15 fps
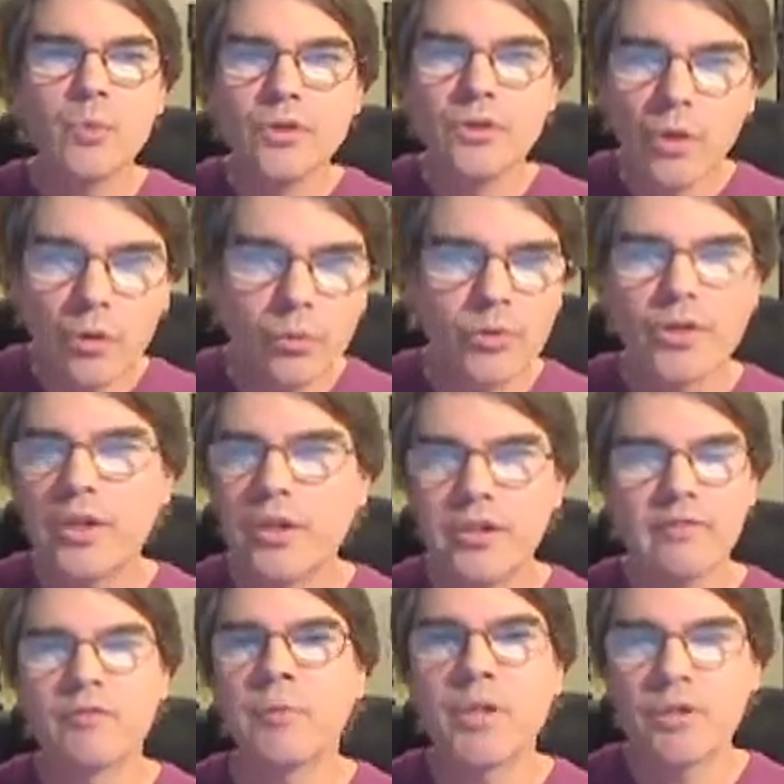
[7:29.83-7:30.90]
we don't
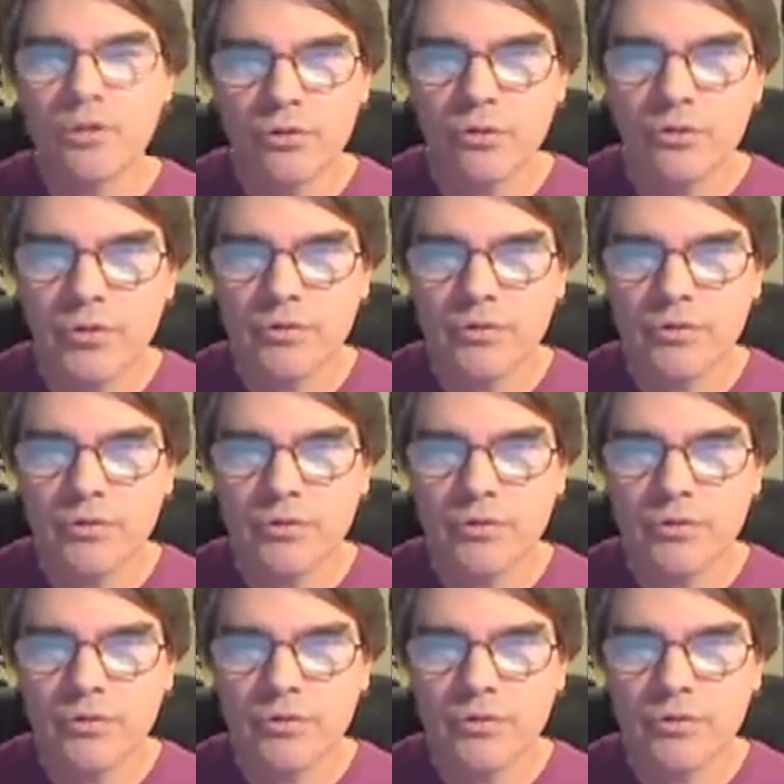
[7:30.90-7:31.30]
think everybody should do